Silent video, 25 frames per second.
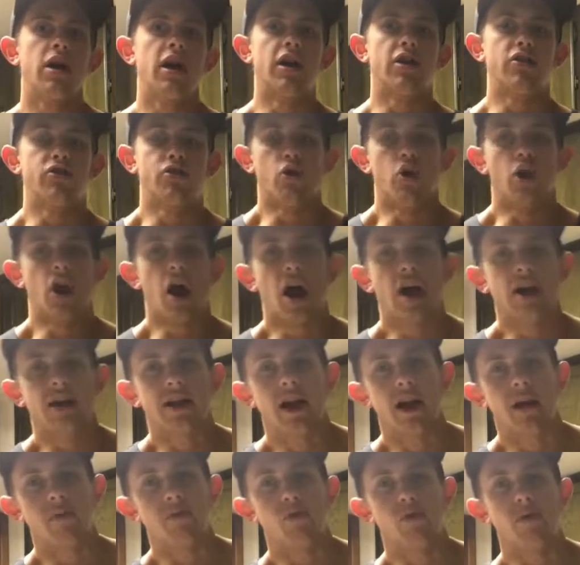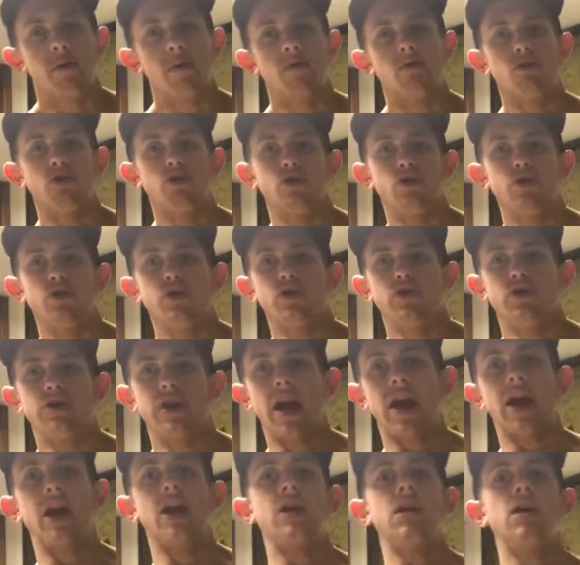And so a lot of times what people do is they'll
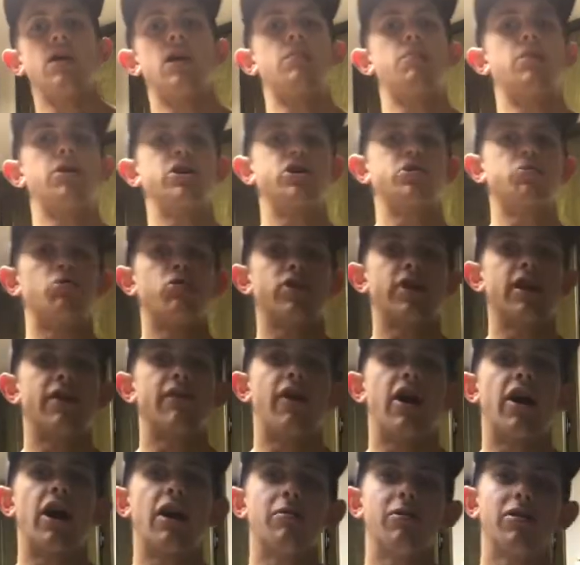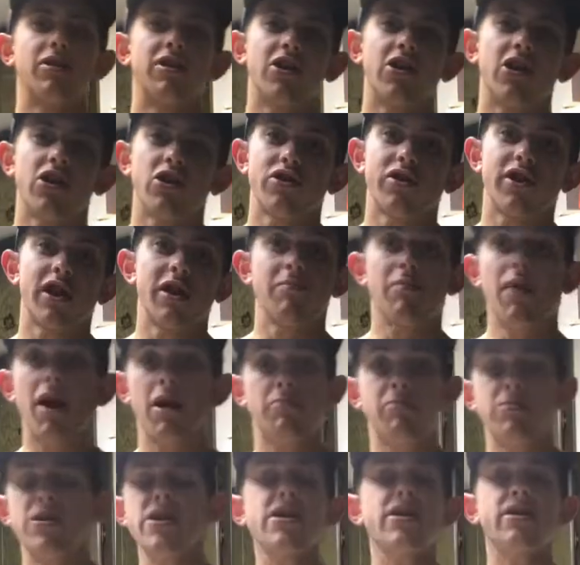take a bunch of multivitamins and they'll say, my
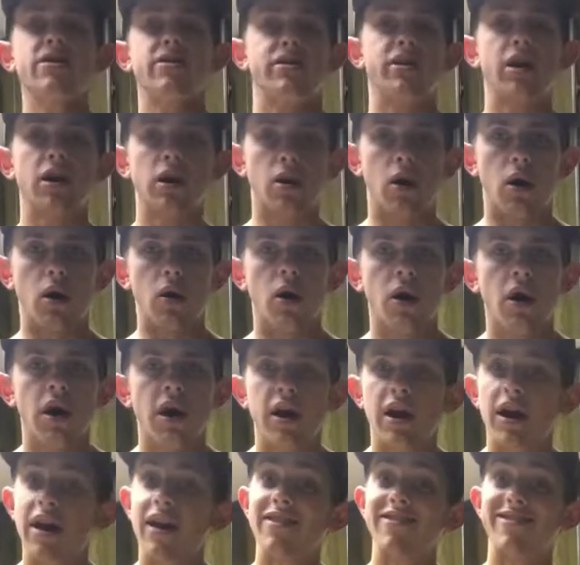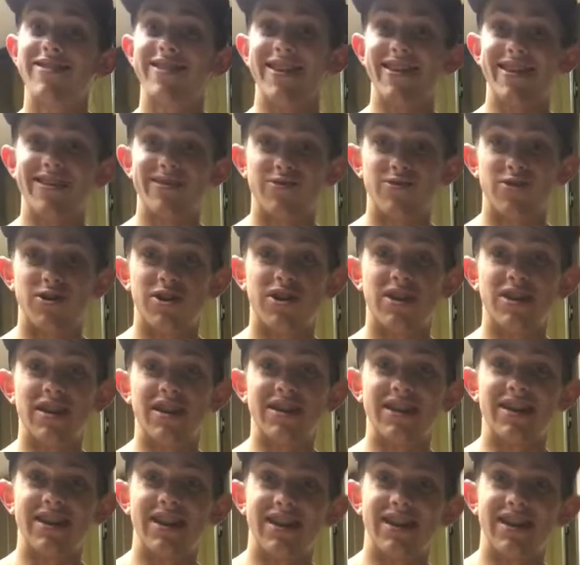pee is yellow. And I said, well,